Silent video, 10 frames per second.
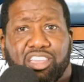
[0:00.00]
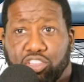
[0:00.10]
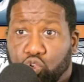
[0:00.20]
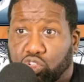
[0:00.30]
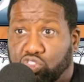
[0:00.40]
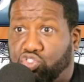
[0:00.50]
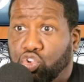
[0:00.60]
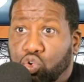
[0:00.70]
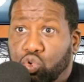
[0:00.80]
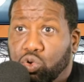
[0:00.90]
You could
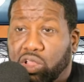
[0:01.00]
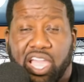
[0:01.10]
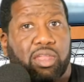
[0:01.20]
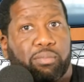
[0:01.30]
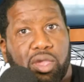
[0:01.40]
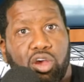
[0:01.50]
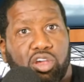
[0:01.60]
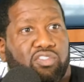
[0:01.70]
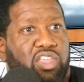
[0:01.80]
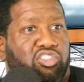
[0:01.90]
sue. Like, in
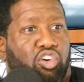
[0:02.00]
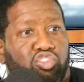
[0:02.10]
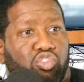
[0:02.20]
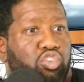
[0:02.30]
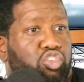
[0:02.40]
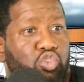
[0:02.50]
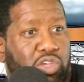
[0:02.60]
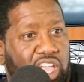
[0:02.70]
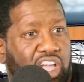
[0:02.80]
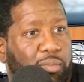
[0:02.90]
America, if they told you, you
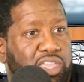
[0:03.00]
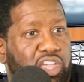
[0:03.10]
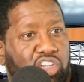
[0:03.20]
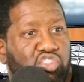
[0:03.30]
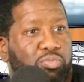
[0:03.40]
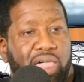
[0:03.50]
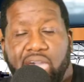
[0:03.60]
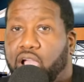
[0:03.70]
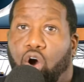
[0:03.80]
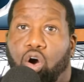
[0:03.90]
can't come in here because you're
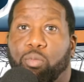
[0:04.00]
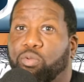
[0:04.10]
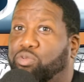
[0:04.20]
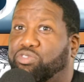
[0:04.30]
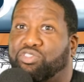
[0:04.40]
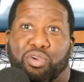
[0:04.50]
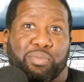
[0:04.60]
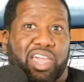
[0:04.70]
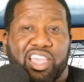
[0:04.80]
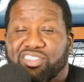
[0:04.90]
black. Oh,
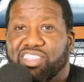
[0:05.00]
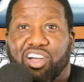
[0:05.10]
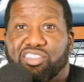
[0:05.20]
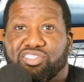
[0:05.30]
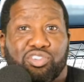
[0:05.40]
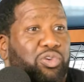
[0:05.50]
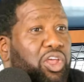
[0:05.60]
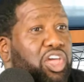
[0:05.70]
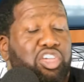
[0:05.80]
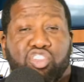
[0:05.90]
discrimination lawsuit.
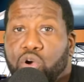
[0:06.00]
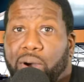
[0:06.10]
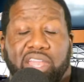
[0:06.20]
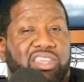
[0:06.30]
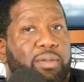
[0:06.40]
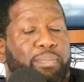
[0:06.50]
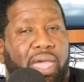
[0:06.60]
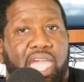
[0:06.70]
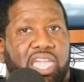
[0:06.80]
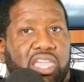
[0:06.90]
You about to get
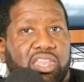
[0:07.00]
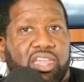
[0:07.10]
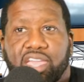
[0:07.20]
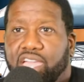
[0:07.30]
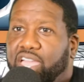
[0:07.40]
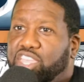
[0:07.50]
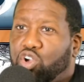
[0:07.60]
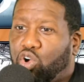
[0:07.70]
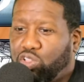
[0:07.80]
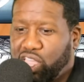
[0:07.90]
paid.
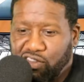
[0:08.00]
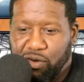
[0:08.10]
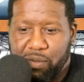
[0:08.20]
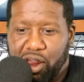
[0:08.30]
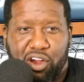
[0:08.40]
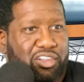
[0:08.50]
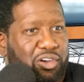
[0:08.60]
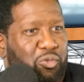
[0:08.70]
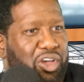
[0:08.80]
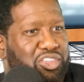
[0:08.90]
You're going to leave
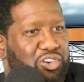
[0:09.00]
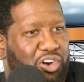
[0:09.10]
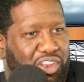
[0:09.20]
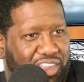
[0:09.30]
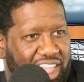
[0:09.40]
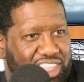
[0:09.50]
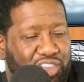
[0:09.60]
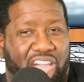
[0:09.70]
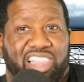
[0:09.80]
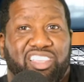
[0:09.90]
America where you got
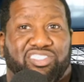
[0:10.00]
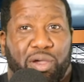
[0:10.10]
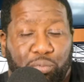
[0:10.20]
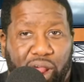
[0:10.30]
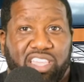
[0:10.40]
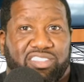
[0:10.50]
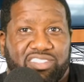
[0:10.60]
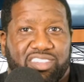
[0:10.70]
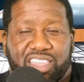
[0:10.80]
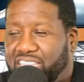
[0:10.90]
at least some
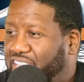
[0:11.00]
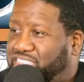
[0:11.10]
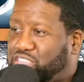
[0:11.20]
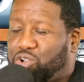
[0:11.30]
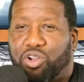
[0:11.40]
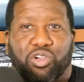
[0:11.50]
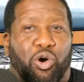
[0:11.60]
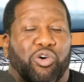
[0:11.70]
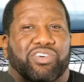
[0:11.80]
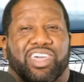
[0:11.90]
rights, and then you're going to
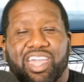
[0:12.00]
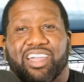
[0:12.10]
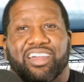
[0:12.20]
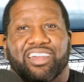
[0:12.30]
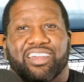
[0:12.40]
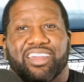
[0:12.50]
go over there,